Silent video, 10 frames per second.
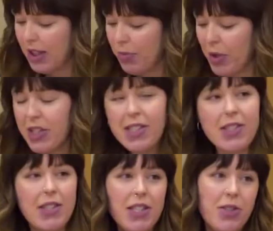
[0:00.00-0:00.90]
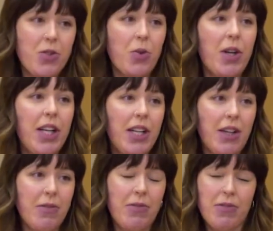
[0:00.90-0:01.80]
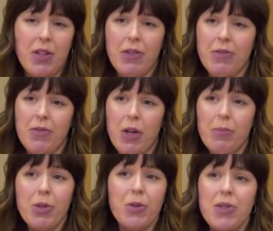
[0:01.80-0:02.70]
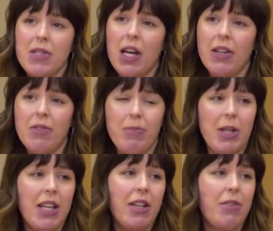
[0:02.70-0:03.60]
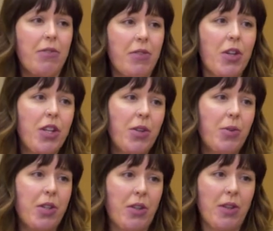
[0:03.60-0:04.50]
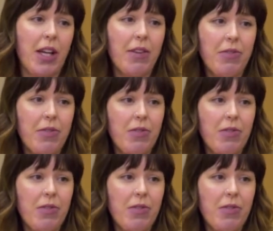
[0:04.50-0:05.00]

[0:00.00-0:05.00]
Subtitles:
Where does this story of abuse kind of begin for you in your life?